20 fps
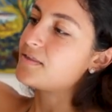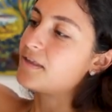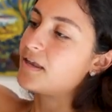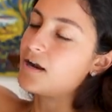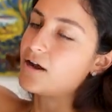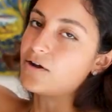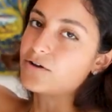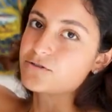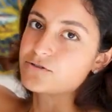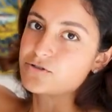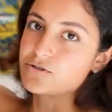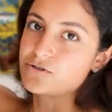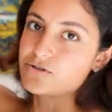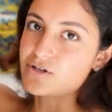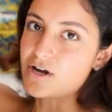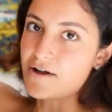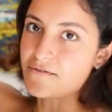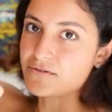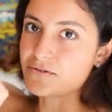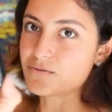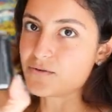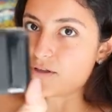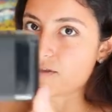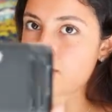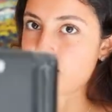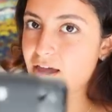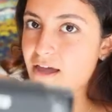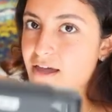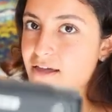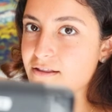And then I also travel
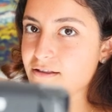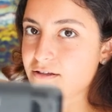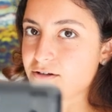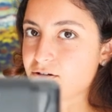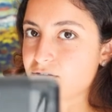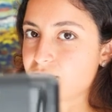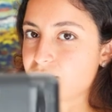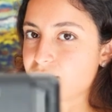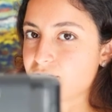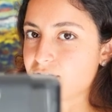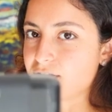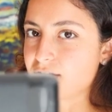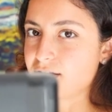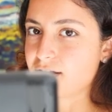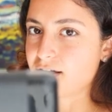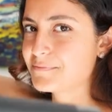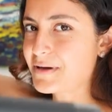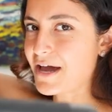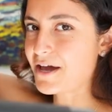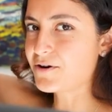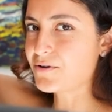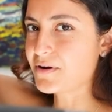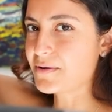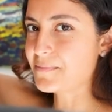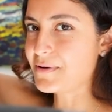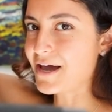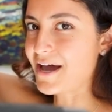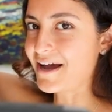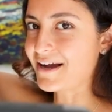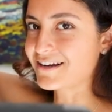with a little battery
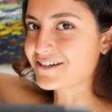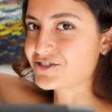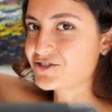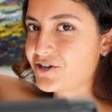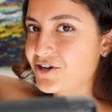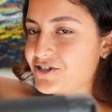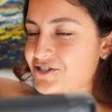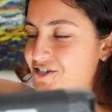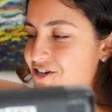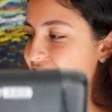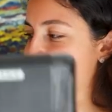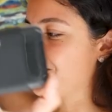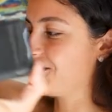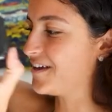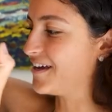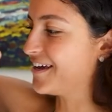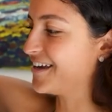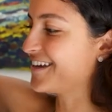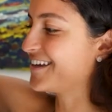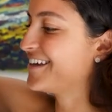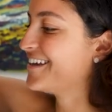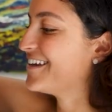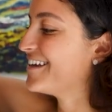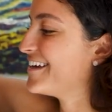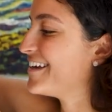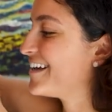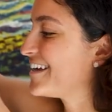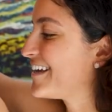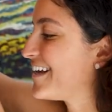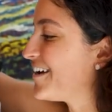pack charging thing.
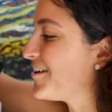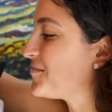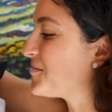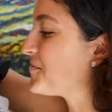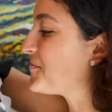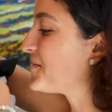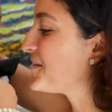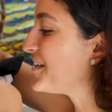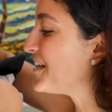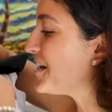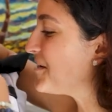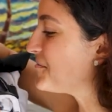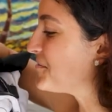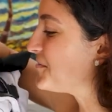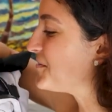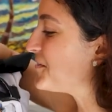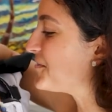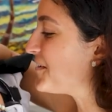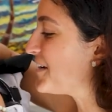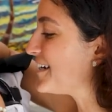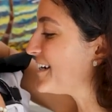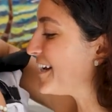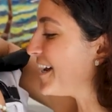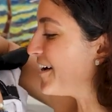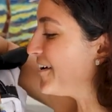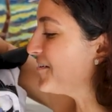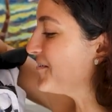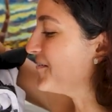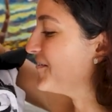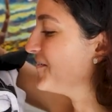Can't remember the name of it right
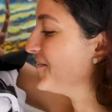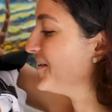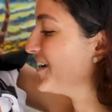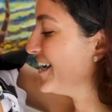now,